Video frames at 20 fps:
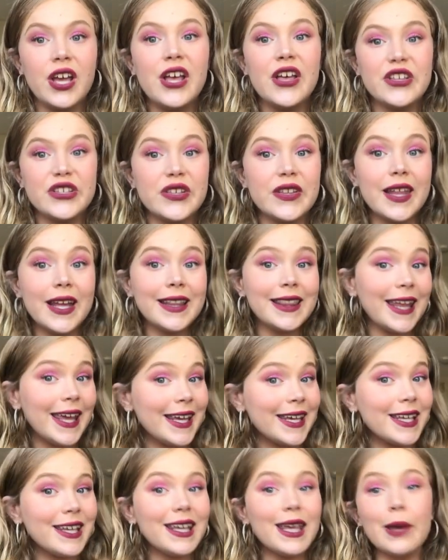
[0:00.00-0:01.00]
so that they
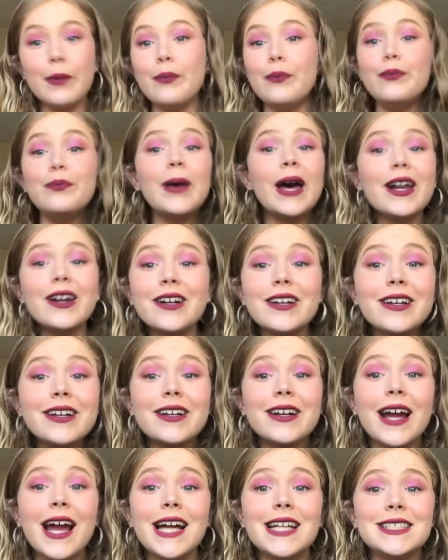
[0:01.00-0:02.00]
can get
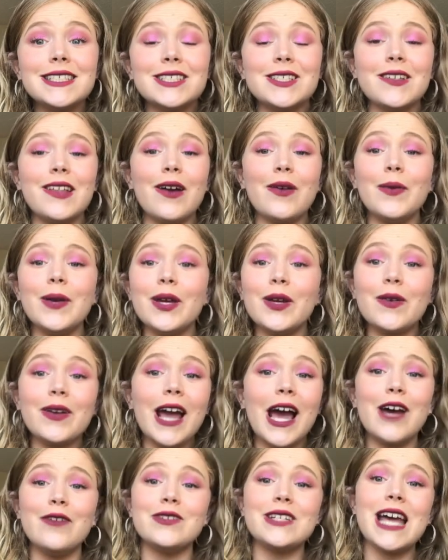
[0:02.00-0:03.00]
better and so that we don't
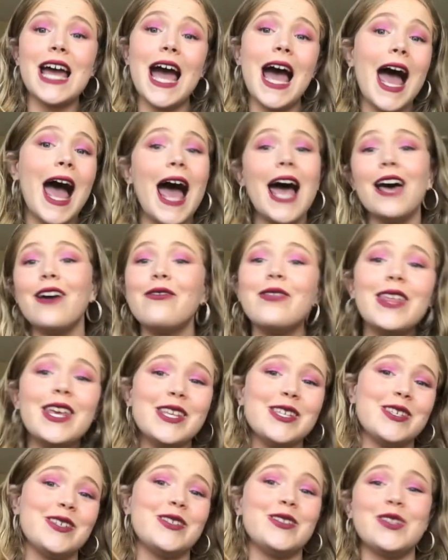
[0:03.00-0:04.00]
have to have
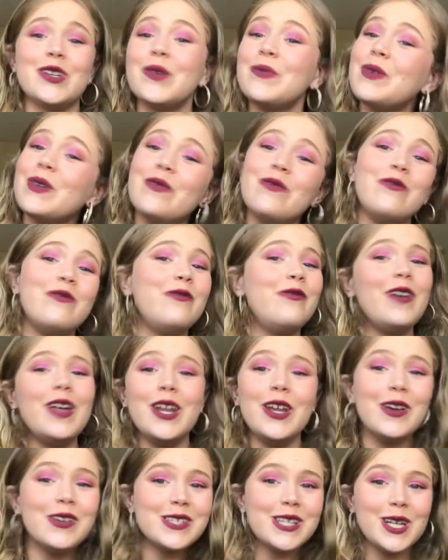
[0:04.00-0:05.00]
these stupid
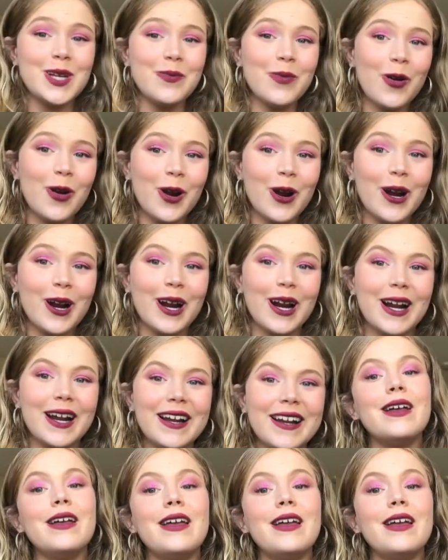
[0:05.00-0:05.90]
videos anymore.